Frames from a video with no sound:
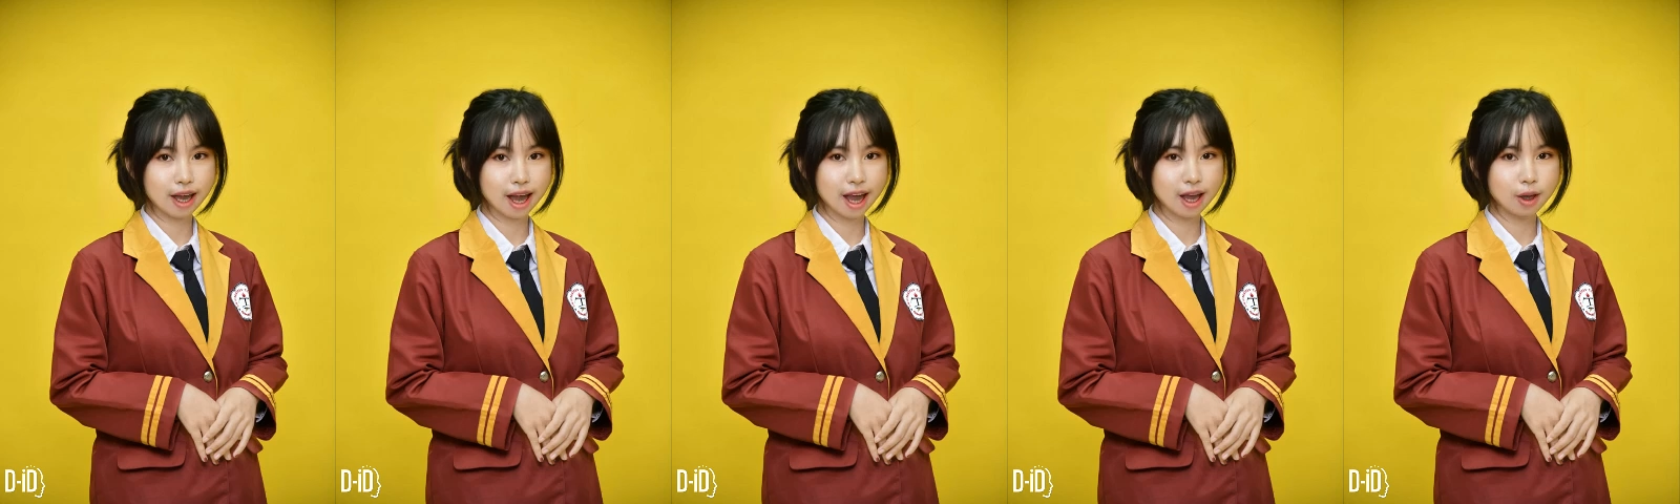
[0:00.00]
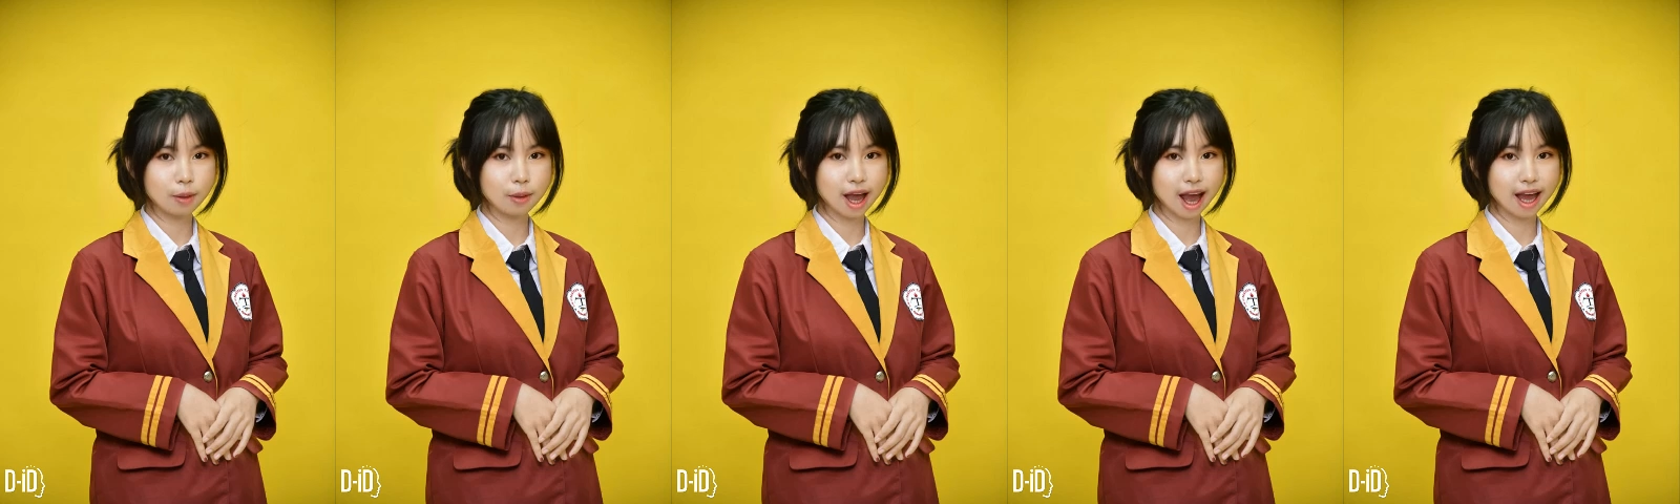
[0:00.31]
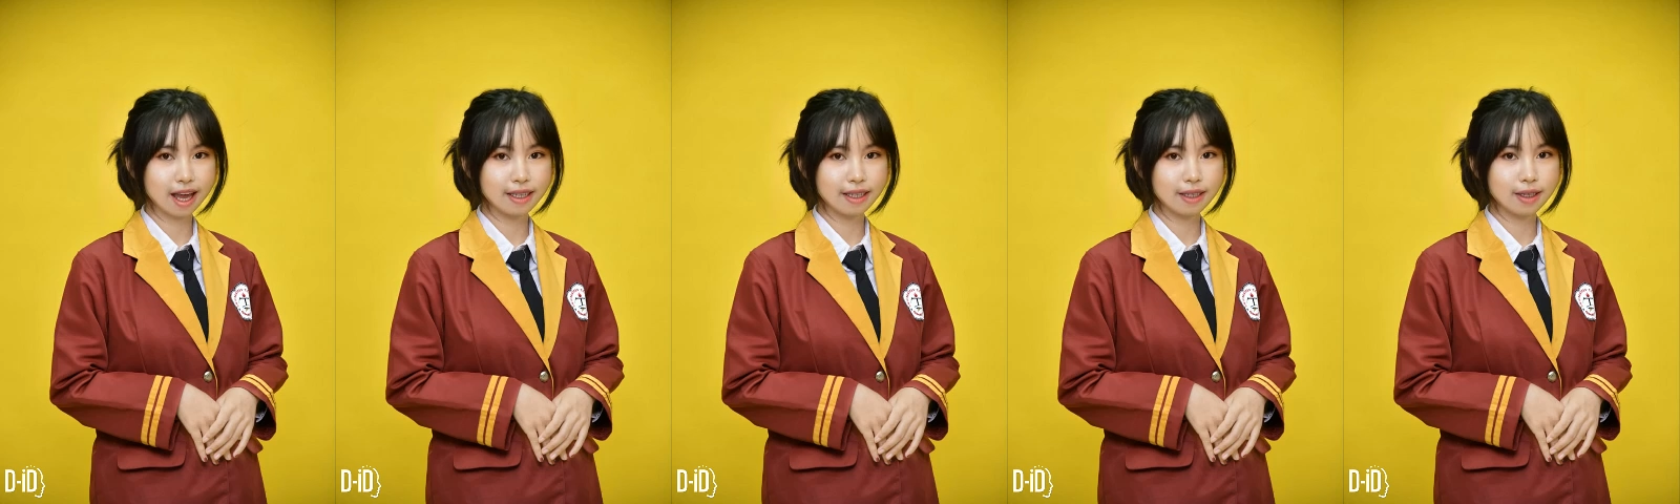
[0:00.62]
it only
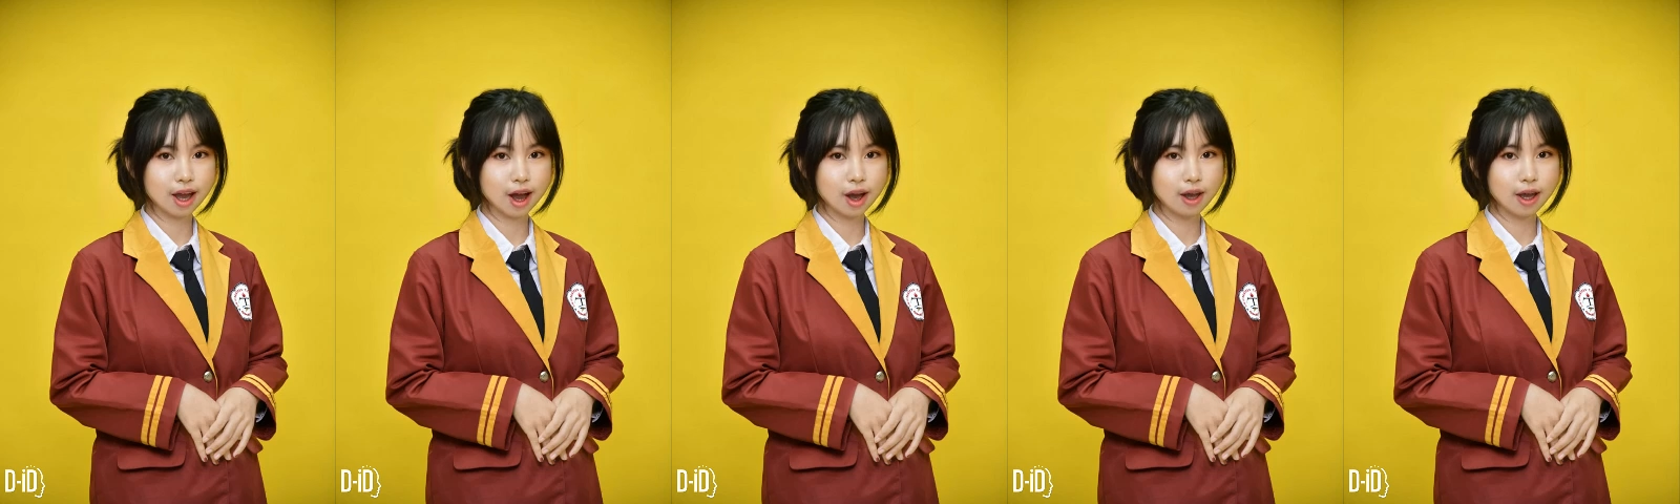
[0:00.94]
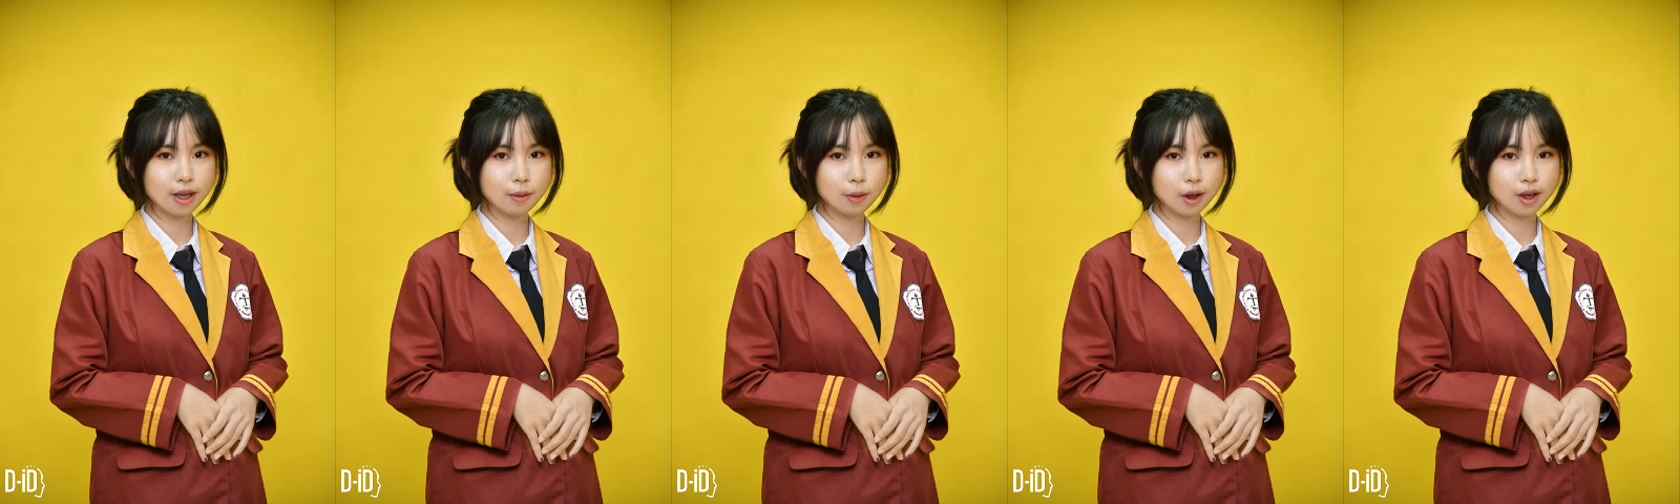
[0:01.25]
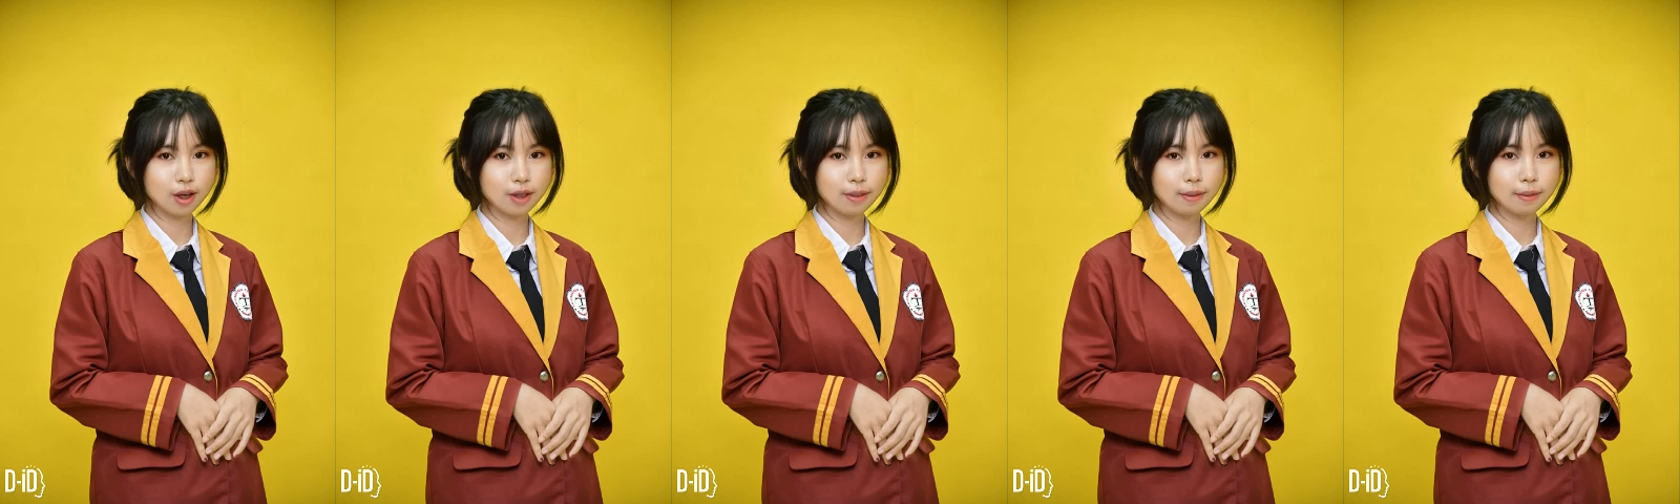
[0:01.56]
acts as a guardian of
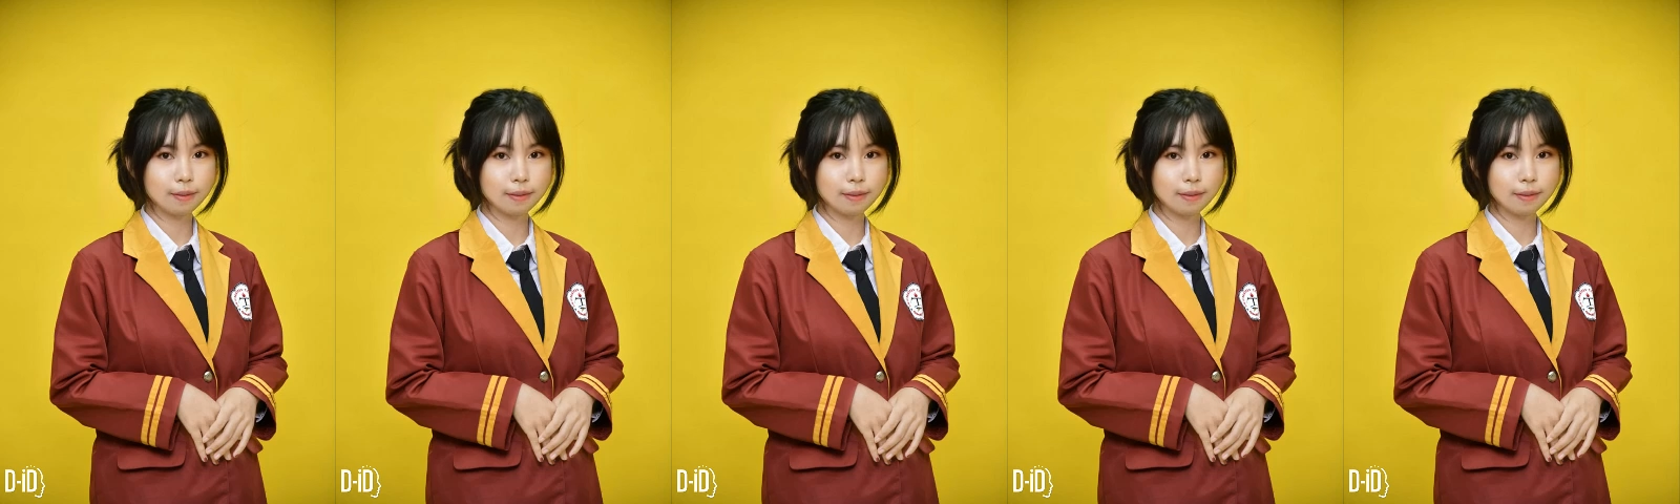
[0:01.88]
order.